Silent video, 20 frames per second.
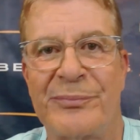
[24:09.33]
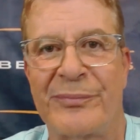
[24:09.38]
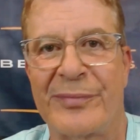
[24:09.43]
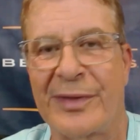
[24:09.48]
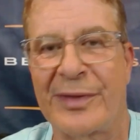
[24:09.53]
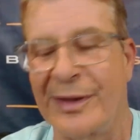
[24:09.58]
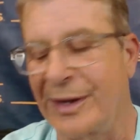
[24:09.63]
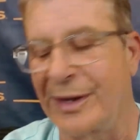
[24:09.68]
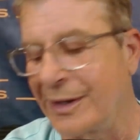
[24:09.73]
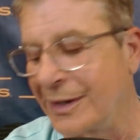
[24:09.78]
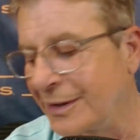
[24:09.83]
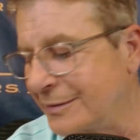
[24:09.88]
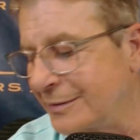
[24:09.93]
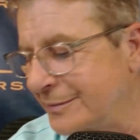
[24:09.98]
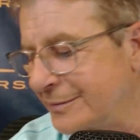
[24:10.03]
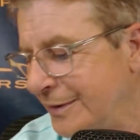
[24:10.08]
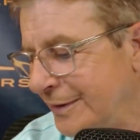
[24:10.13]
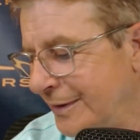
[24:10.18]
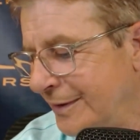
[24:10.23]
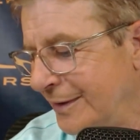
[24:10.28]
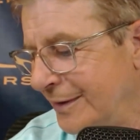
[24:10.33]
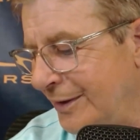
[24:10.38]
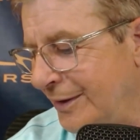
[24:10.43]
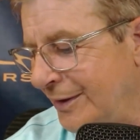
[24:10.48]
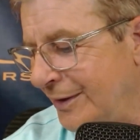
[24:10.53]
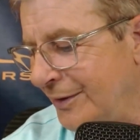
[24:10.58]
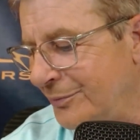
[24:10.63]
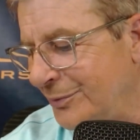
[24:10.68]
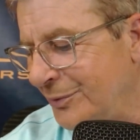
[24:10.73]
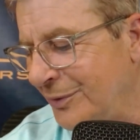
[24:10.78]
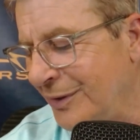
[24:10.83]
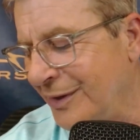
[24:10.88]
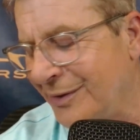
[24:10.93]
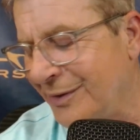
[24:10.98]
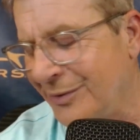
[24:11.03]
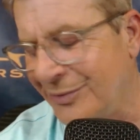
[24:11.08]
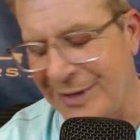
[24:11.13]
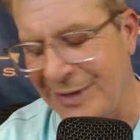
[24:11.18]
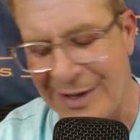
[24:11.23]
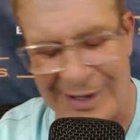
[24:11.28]
well,
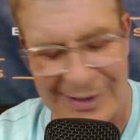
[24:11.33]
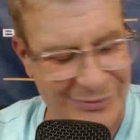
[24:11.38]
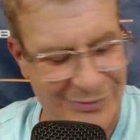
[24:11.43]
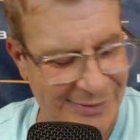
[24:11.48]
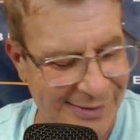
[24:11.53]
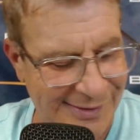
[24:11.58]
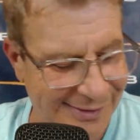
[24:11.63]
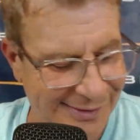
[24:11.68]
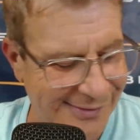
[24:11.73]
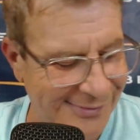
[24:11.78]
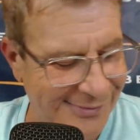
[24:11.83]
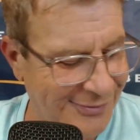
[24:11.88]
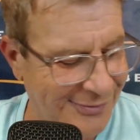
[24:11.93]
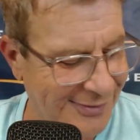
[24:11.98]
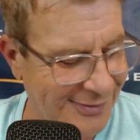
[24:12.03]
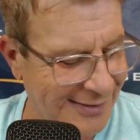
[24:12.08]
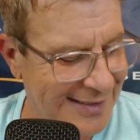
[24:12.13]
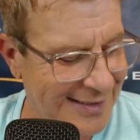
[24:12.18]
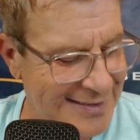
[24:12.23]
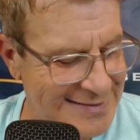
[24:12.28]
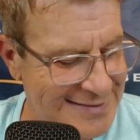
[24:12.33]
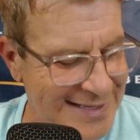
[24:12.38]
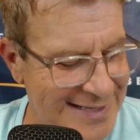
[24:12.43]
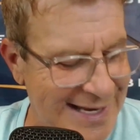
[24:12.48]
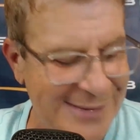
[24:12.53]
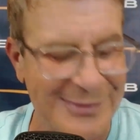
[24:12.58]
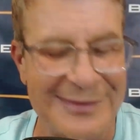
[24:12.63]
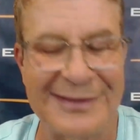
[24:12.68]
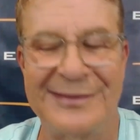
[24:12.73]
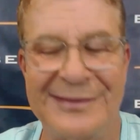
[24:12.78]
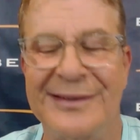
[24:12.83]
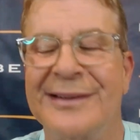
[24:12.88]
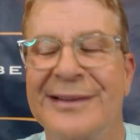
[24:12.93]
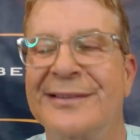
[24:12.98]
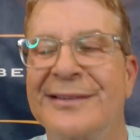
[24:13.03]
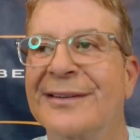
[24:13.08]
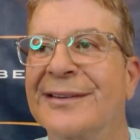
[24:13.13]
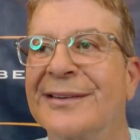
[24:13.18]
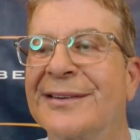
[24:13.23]
God, I forget his name, but